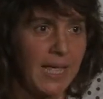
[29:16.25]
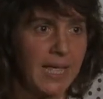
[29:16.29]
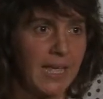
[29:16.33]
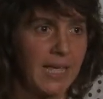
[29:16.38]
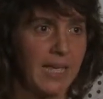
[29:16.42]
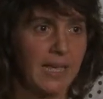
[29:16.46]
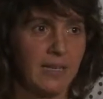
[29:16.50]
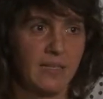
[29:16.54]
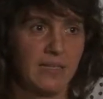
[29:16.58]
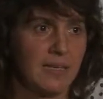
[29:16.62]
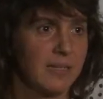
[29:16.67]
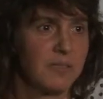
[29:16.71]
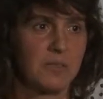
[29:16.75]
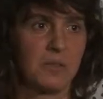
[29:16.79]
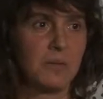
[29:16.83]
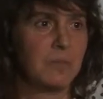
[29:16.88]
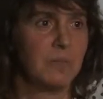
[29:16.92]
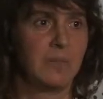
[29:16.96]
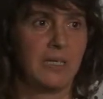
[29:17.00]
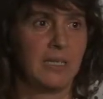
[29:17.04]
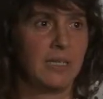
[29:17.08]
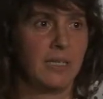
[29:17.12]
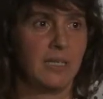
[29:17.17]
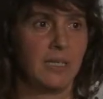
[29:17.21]
It doesn't
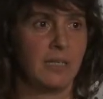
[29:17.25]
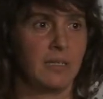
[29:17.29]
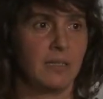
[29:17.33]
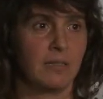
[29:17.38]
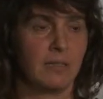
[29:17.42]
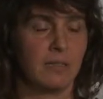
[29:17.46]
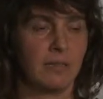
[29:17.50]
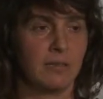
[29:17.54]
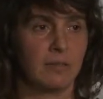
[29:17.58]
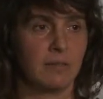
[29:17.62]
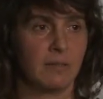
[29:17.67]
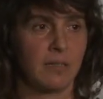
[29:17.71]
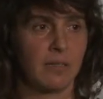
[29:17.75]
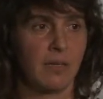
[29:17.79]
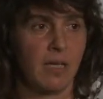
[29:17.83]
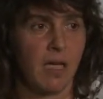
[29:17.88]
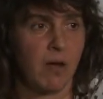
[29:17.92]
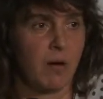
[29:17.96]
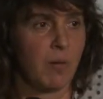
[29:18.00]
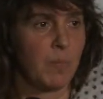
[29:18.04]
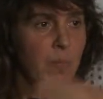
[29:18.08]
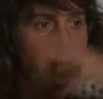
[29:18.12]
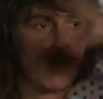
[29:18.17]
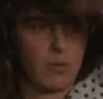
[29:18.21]
mean
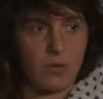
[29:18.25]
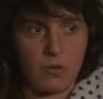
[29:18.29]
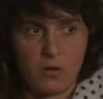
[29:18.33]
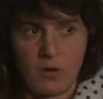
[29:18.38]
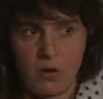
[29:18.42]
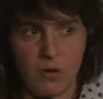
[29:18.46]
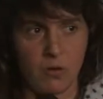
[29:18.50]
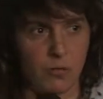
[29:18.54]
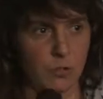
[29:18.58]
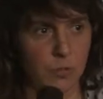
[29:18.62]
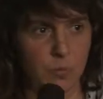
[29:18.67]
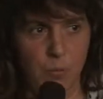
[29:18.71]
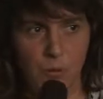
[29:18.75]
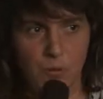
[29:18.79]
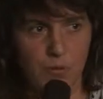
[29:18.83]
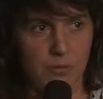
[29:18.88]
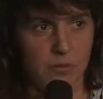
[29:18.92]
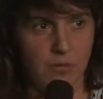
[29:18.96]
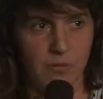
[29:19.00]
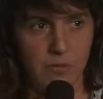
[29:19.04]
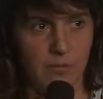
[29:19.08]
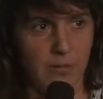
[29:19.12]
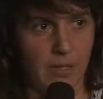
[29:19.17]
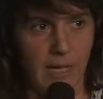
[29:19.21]
Harry Potter, hocus
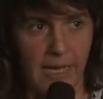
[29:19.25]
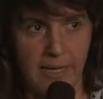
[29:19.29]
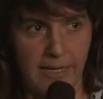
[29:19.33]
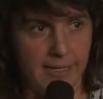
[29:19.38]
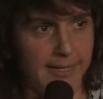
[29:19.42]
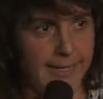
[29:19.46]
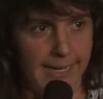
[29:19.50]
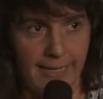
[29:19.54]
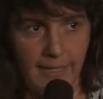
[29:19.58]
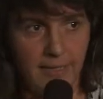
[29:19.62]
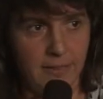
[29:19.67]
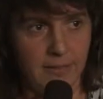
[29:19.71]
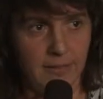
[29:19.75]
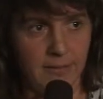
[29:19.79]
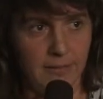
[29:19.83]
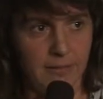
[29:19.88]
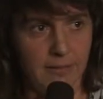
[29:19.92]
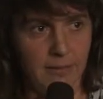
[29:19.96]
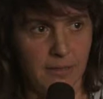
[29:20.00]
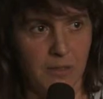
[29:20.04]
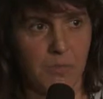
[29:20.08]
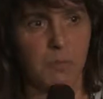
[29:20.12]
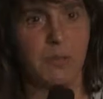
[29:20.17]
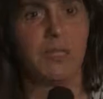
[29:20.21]
pocus, anything.
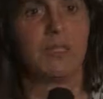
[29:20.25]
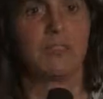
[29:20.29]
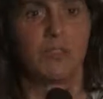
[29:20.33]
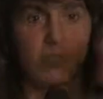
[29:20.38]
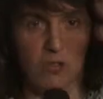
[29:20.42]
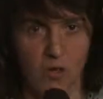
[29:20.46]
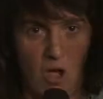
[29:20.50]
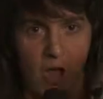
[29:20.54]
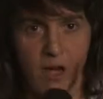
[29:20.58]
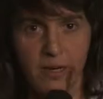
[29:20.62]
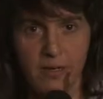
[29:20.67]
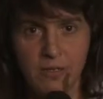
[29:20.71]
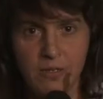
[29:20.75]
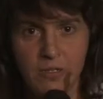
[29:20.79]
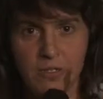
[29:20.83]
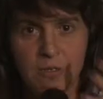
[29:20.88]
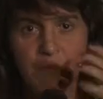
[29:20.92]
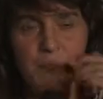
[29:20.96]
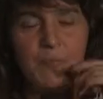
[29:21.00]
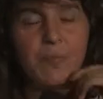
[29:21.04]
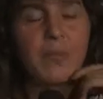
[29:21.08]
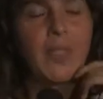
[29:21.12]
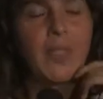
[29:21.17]
It means knowledge.